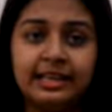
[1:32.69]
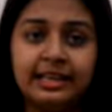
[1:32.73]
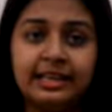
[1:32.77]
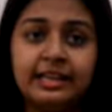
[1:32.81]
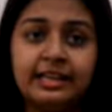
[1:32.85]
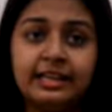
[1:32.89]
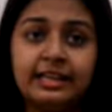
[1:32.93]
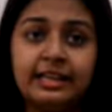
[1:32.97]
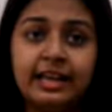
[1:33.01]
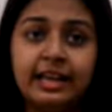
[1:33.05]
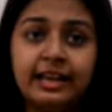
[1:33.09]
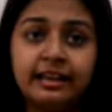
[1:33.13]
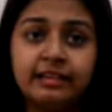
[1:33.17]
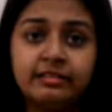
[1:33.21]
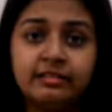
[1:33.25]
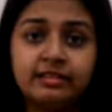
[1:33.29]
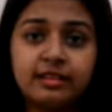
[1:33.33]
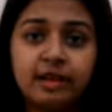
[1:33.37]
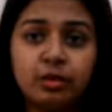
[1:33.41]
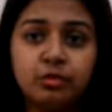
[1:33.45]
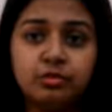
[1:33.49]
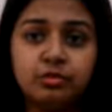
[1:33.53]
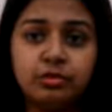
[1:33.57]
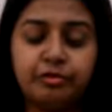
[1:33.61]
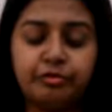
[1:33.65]
It lays
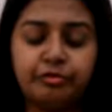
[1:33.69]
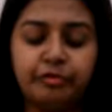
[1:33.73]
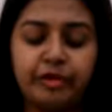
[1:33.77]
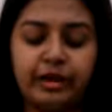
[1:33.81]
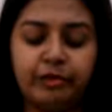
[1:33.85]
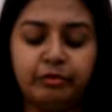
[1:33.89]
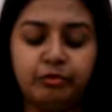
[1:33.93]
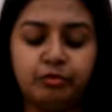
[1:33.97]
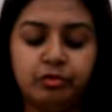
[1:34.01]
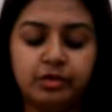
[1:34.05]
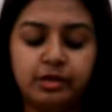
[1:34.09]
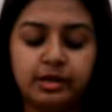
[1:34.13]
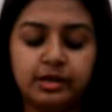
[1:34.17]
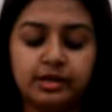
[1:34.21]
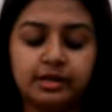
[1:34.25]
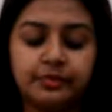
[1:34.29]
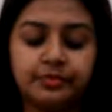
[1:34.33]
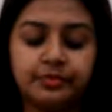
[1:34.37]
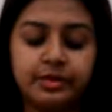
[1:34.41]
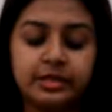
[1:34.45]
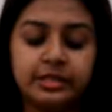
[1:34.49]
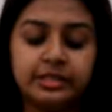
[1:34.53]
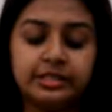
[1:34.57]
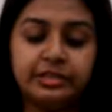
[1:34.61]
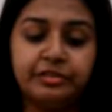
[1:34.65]
down the framework
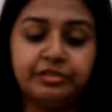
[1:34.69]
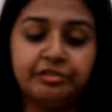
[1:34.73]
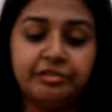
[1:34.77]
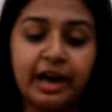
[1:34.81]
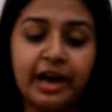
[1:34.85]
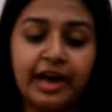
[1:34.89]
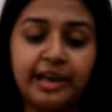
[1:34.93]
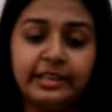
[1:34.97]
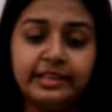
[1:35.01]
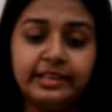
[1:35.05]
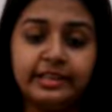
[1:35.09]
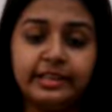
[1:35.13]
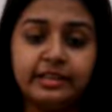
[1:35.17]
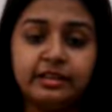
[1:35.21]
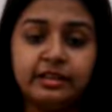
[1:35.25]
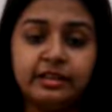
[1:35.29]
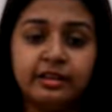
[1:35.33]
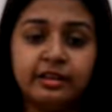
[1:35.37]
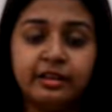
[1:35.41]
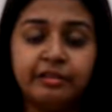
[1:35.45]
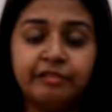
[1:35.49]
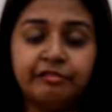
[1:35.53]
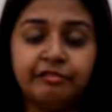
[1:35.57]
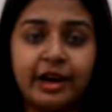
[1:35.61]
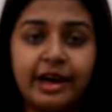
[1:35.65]
defining
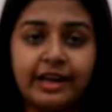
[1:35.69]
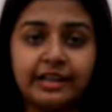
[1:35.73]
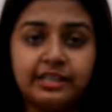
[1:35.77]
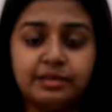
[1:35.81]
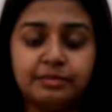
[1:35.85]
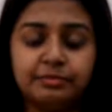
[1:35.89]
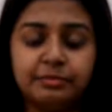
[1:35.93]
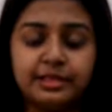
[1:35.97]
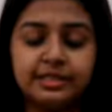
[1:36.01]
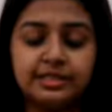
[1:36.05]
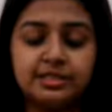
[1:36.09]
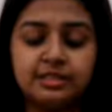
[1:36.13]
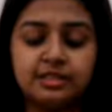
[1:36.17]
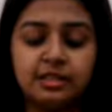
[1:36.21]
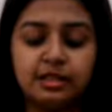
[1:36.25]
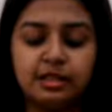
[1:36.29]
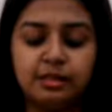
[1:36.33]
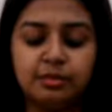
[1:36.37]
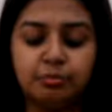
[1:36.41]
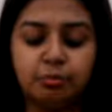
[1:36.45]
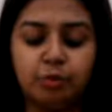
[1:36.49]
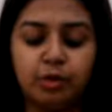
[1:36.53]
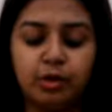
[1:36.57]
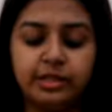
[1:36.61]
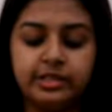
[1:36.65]

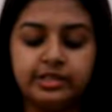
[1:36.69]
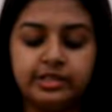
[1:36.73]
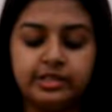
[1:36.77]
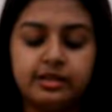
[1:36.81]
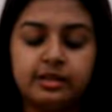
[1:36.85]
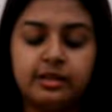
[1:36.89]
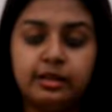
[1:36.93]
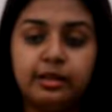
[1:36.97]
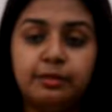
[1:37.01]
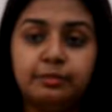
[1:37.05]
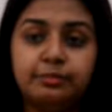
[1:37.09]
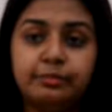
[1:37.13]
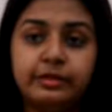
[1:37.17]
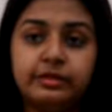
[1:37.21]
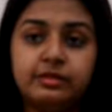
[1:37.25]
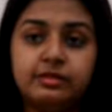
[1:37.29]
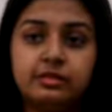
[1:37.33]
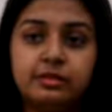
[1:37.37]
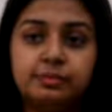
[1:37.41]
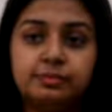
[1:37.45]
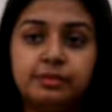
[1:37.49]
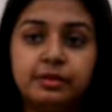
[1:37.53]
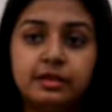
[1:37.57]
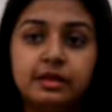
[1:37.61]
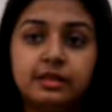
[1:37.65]
fundamental political
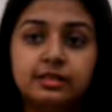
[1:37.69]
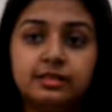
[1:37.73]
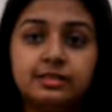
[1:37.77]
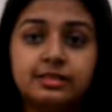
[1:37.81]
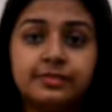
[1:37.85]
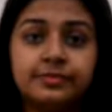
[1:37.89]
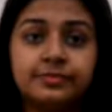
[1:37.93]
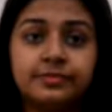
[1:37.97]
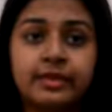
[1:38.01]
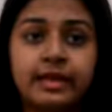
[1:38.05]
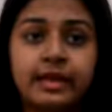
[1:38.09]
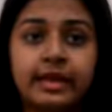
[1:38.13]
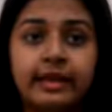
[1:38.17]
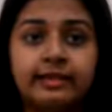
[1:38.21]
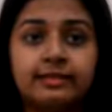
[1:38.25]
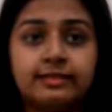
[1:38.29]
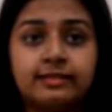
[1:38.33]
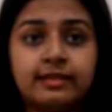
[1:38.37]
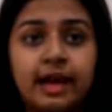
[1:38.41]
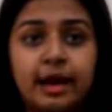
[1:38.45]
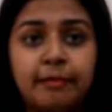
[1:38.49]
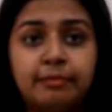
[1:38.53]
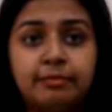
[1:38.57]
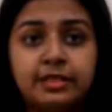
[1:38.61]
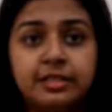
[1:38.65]
principles,
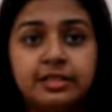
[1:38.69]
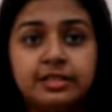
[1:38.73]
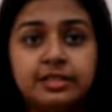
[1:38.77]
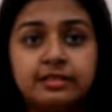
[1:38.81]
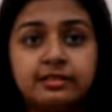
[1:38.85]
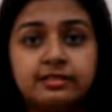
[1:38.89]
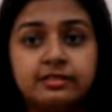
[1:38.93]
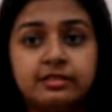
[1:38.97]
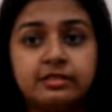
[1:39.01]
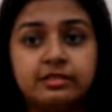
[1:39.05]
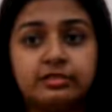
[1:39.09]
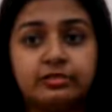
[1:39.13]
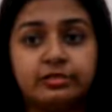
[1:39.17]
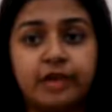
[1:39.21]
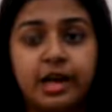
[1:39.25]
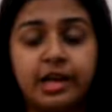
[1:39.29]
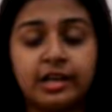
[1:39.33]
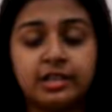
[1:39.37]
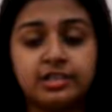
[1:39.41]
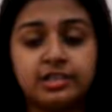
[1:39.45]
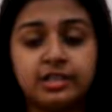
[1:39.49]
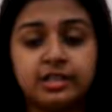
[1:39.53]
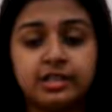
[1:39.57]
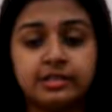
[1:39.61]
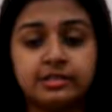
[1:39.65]
establishes the
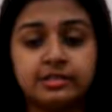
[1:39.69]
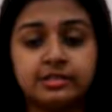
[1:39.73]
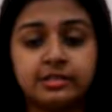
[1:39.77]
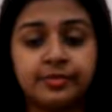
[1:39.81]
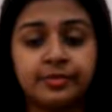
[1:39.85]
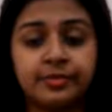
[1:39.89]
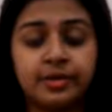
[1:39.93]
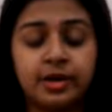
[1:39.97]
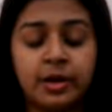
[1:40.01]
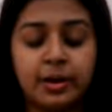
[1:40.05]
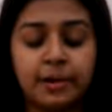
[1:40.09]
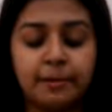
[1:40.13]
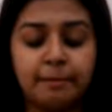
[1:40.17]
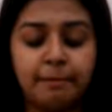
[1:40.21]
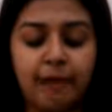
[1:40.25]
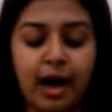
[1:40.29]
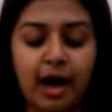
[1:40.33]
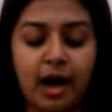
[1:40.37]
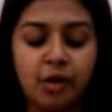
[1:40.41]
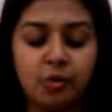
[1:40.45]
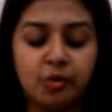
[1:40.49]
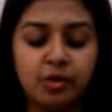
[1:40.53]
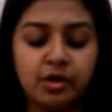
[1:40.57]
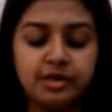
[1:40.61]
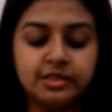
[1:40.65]
structures,
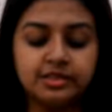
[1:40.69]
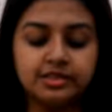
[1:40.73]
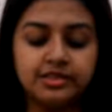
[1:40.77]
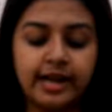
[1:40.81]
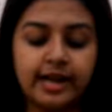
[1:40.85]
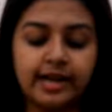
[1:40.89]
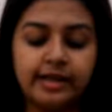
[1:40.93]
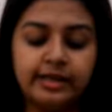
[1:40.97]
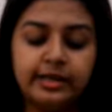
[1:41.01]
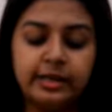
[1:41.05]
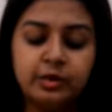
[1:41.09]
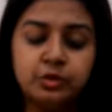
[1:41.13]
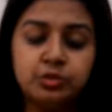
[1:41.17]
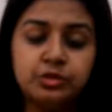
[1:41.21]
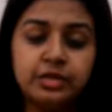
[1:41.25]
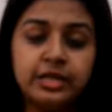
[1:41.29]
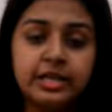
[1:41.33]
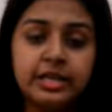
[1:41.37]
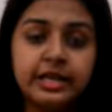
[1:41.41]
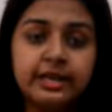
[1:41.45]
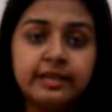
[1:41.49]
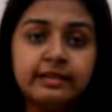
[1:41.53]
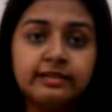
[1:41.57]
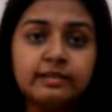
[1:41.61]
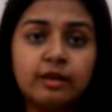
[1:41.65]
powers and
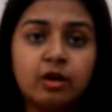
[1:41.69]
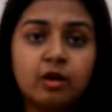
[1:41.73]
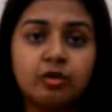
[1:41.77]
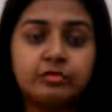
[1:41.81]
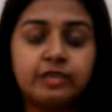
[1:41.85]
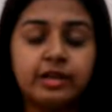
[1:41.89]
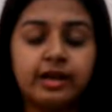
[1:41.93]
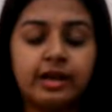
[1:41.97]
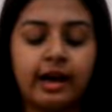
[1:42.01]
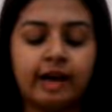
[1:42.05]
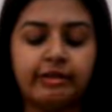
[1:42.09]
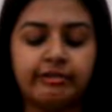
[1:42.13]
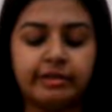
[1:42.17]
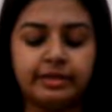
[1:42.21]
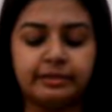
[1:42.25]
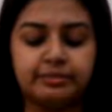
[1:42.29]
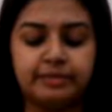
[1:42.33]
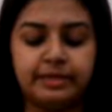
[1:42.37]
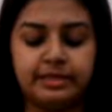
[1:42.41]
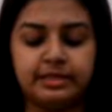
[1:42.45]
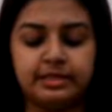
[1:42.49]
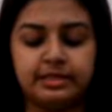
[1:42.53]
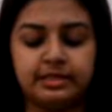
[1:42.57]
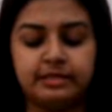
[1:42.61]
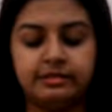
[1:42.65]
duties of the
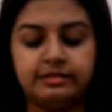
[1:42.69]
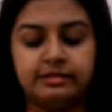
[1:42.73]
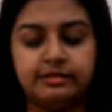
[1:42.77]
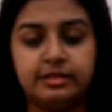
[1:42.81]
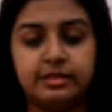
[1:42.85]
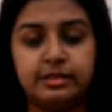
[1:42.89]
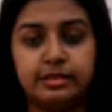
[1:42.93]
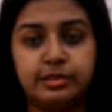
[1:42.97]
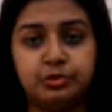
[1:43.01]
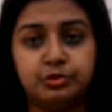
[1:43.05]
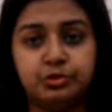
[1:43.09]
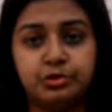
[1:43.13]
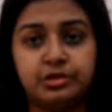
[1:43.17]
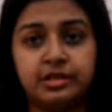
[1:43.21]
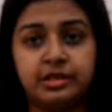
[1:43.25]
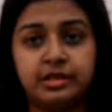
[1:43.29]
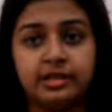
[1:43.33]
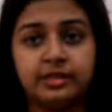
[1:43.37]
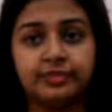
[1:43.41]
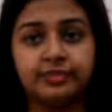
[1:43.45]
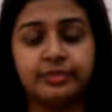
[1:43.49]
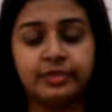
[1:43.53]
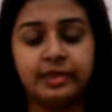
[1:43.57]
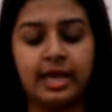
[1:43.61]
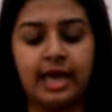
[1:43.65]
government institution,
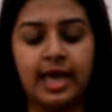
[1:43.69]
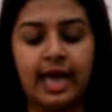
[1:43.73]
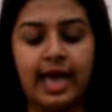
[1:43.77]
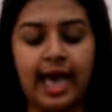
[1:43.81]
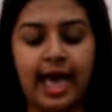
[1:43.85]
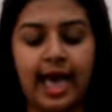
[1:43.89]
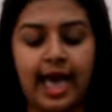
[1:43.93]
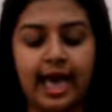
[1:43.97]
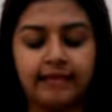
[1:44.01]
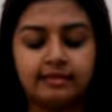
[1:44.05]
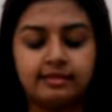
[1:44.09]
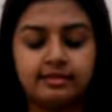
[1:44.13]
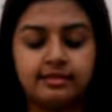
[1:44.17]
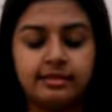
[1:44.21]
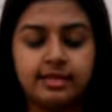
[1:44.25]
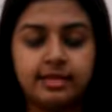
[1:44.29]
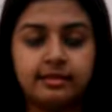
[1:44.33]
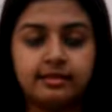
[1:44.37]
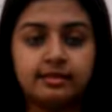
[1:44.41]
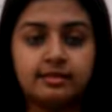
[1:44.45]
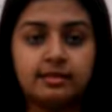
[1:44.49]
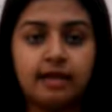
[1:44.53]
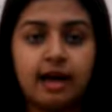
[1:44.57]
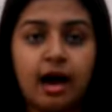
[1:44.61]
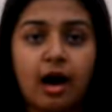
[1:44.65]
and
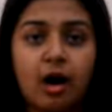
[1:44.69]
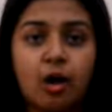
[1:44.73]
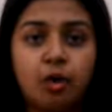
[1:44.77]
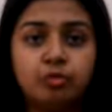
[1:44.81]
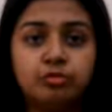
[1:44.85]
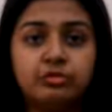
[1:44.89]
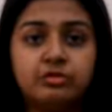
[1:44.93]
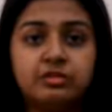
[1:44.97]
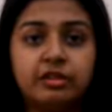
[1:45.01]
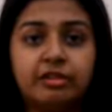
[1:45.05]
sets out the